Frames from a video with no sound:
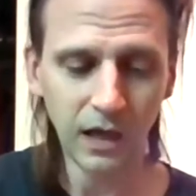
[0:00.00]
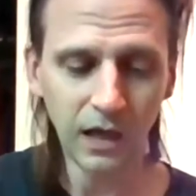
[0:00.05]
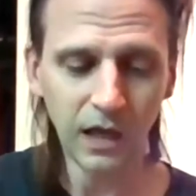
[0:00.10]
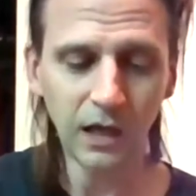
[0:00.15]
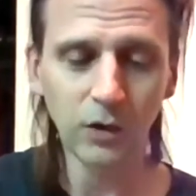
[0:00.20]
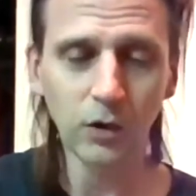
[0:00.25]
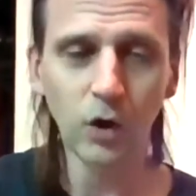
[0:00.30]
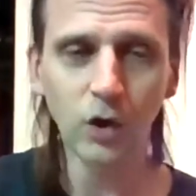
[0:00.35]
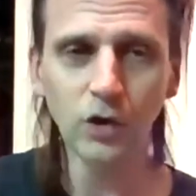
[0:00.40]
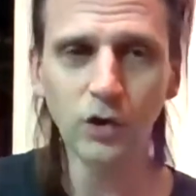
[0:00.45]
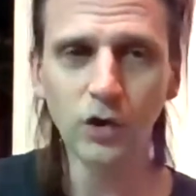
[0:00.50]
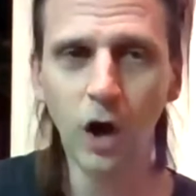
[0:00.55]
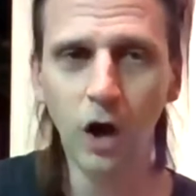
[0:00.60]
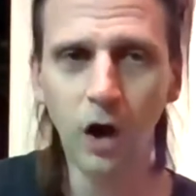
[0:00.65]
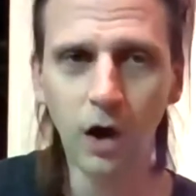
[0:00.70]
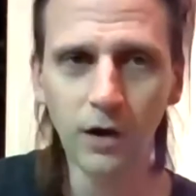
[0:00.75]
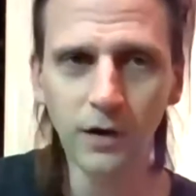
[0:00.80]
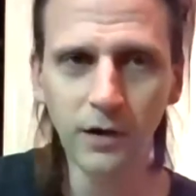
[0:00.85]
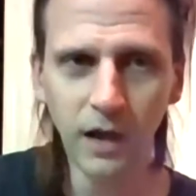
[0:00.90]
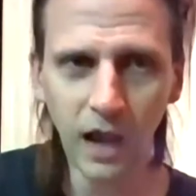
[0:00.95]
He looked
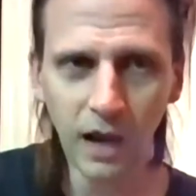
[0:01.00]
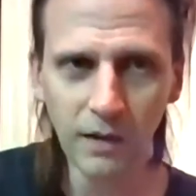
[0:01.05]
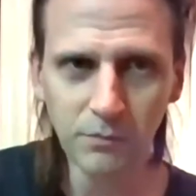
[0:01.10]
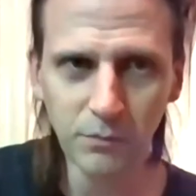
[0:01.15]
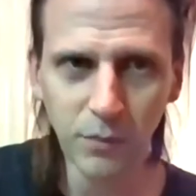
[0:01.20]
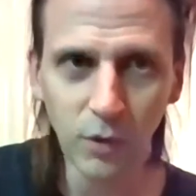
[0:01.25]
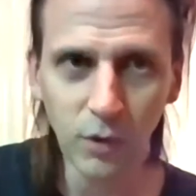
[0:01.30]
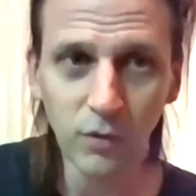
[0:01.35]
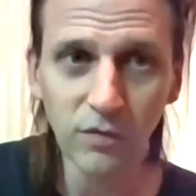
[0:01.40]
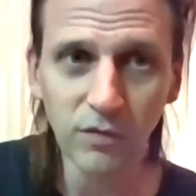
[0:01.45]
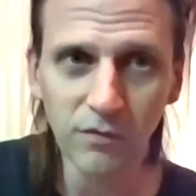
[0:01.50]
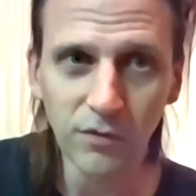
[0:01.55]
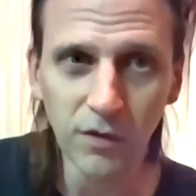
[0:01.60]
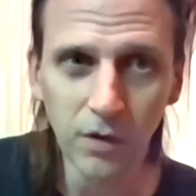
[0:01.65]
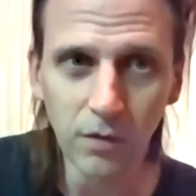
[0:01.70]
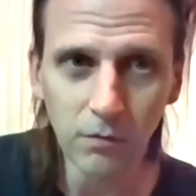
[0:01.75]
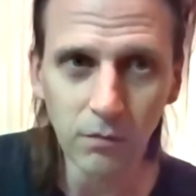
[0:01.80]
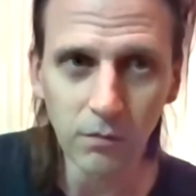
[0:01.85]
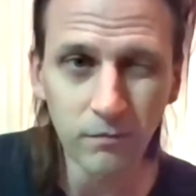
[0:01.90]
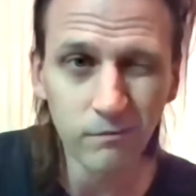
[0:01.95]
hard at both of
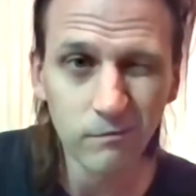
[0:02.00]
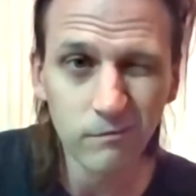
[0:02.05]
them.